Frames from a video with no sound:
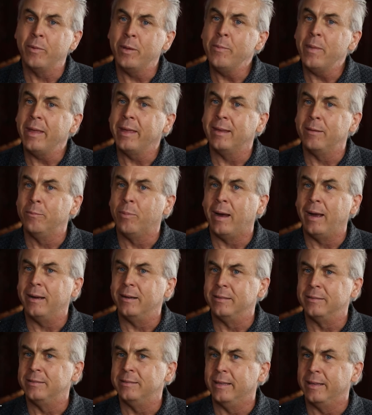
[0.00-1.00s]
we may get
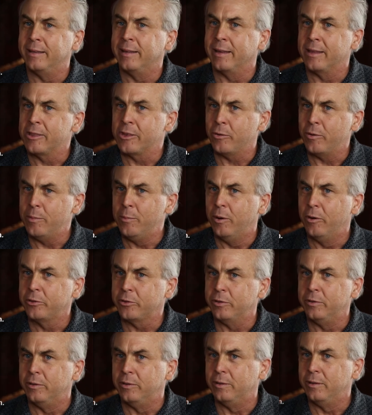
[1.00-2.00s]
buyers that get so
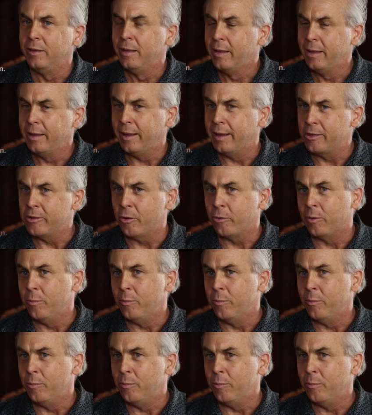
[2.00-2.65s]
emotional and so